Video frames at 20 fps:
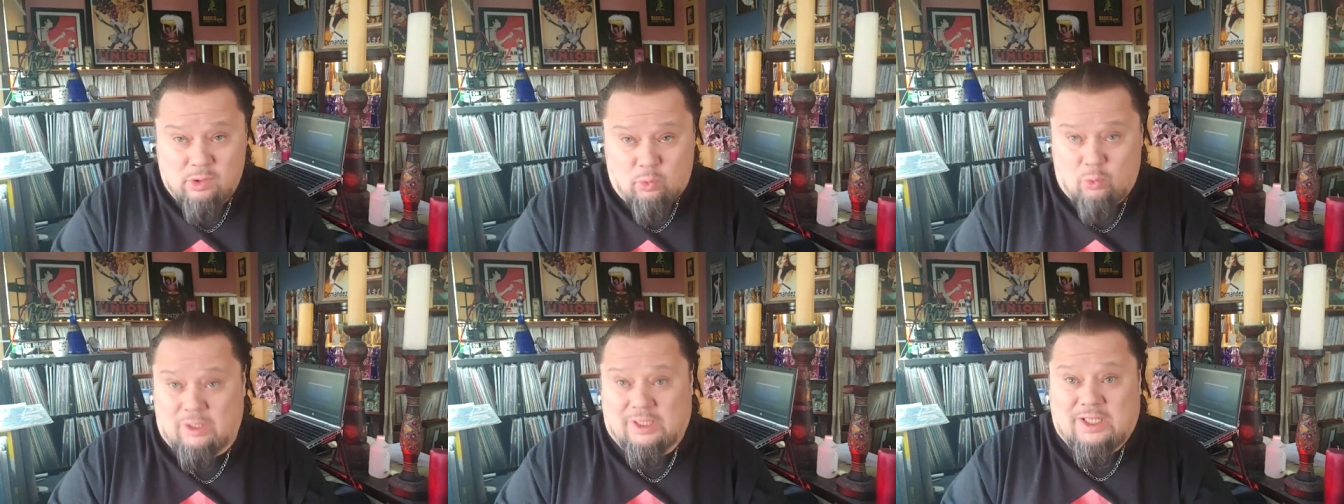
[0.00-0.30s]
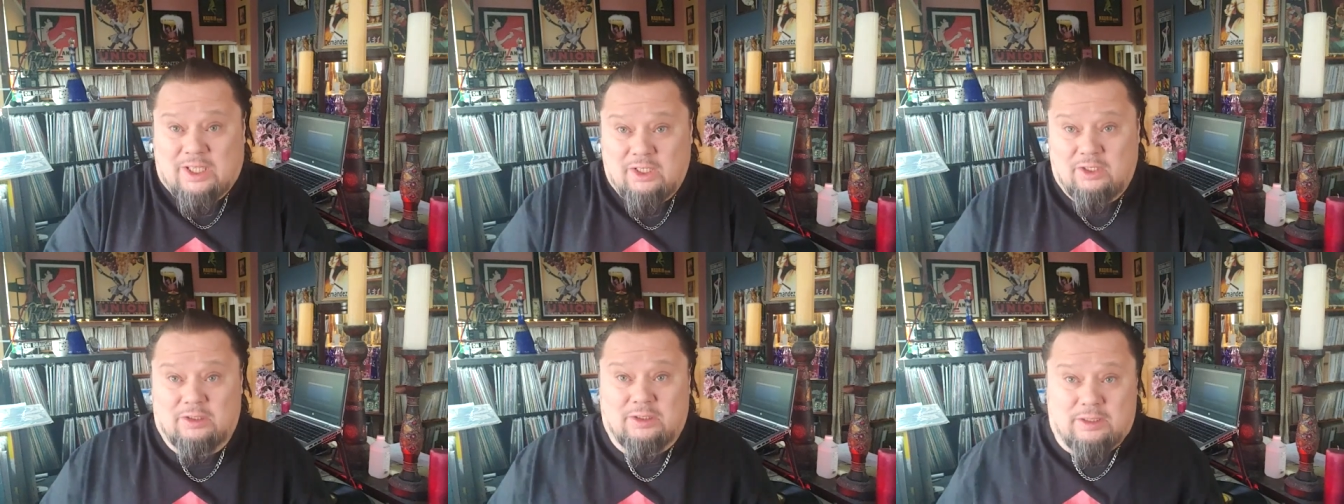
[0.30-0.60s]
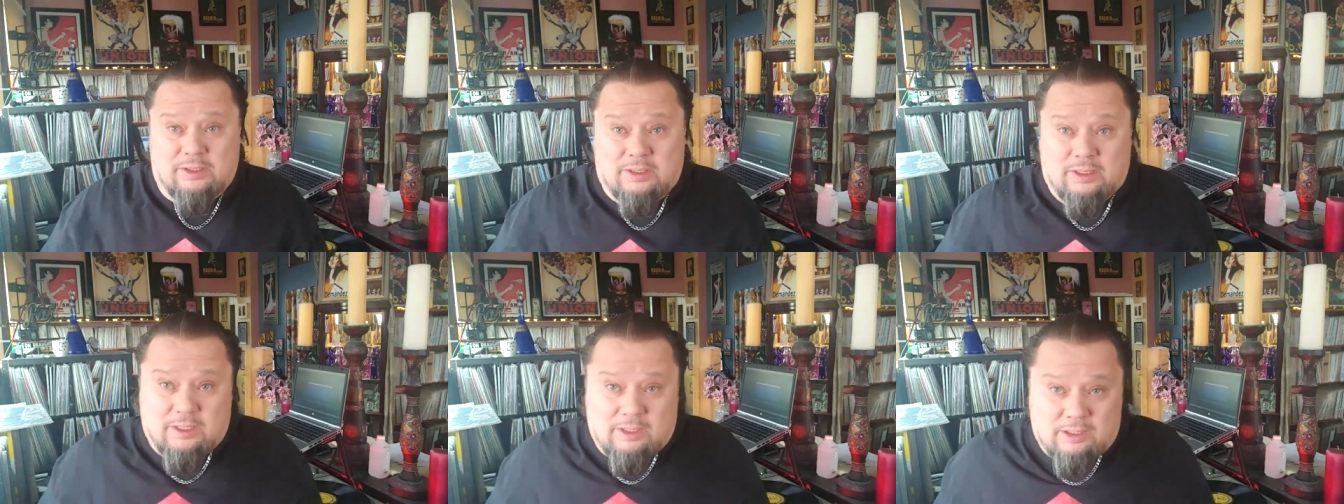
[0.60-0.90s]
what killed
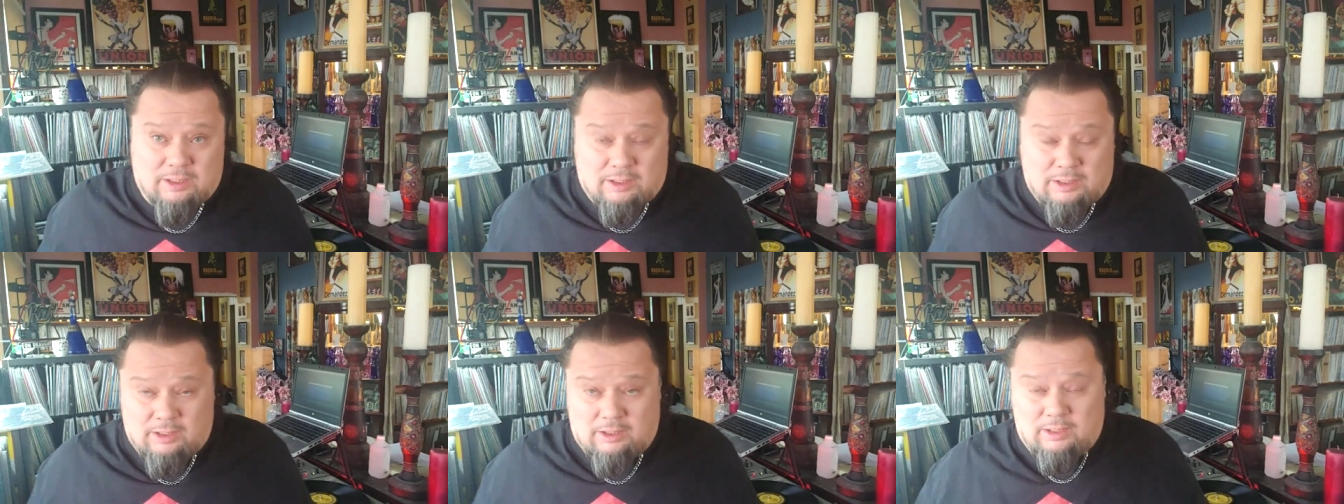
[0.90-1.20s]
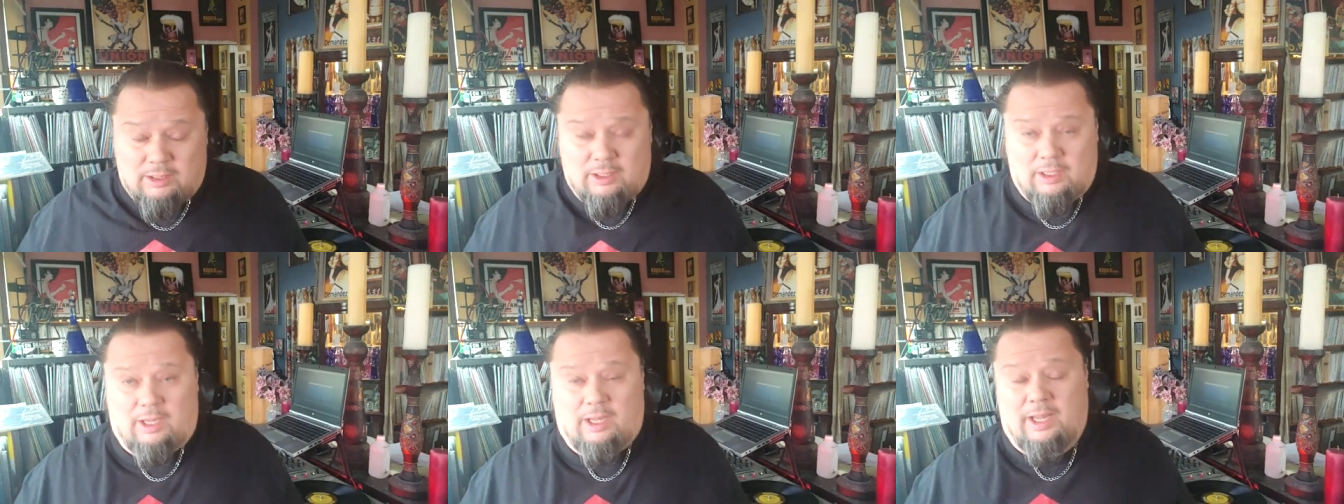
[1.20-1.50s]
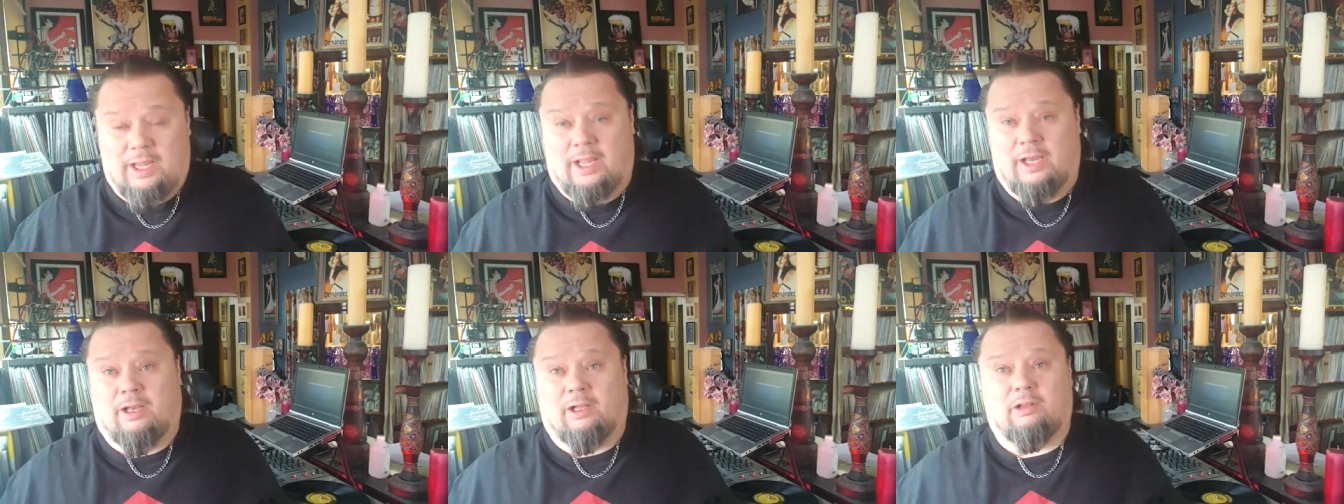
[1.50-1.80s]
it,
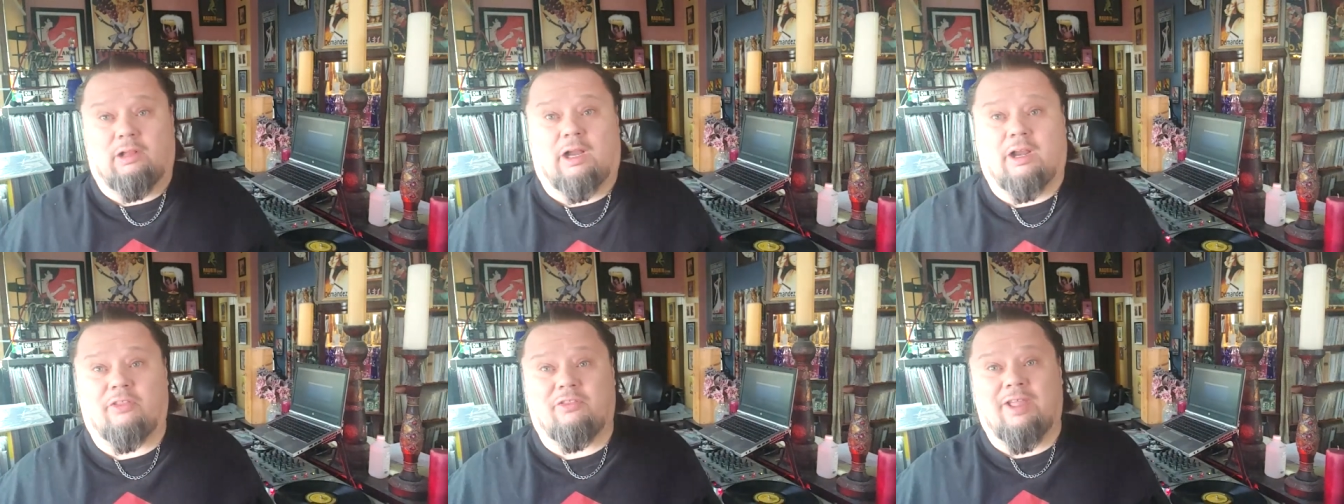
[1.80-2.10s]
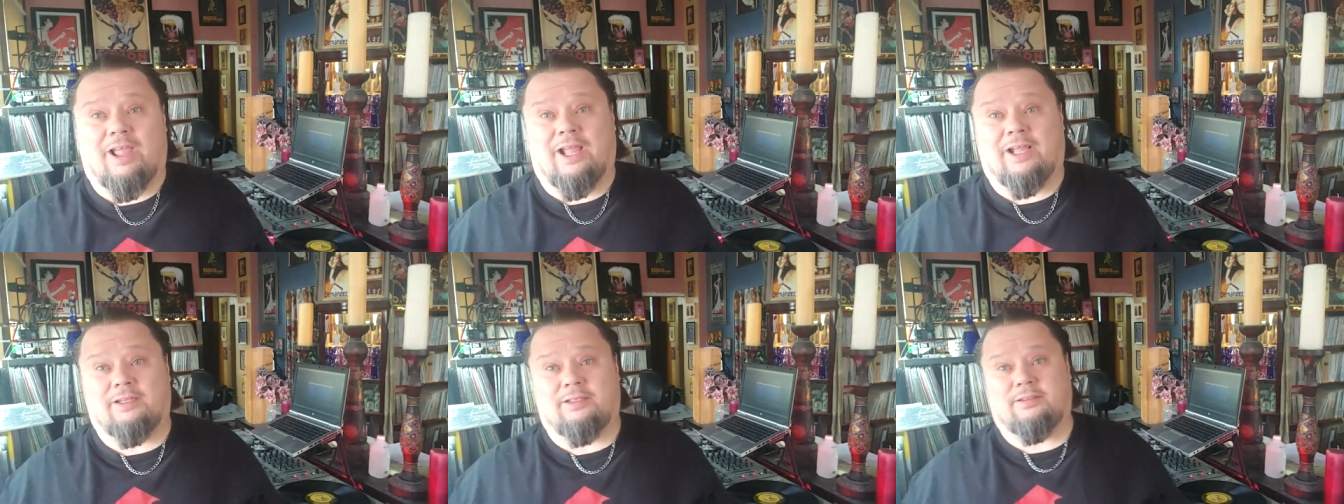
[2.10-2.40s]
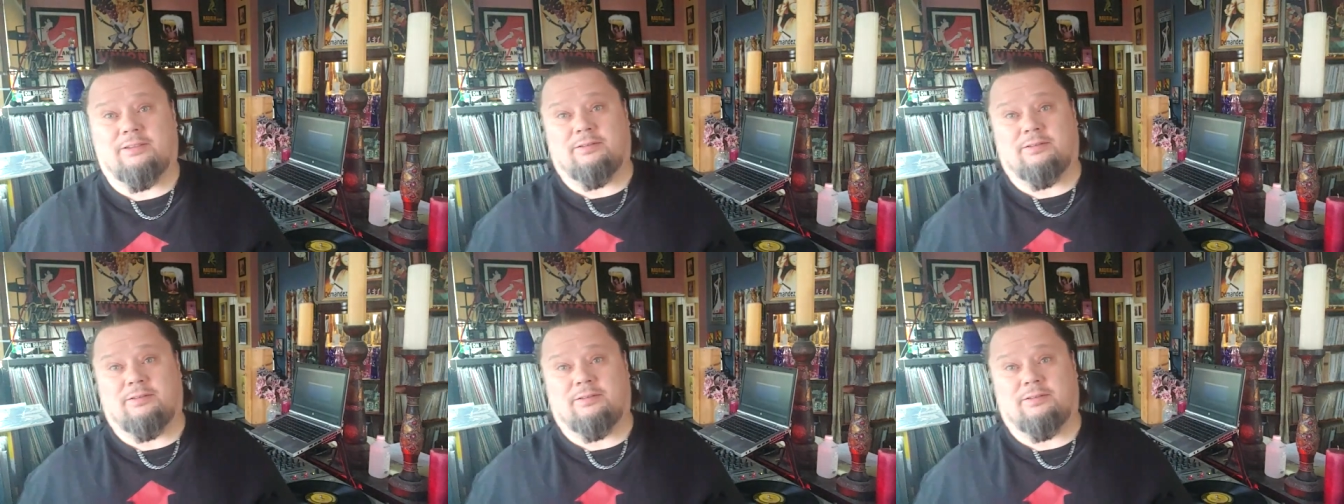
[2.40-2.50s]
and a lot of that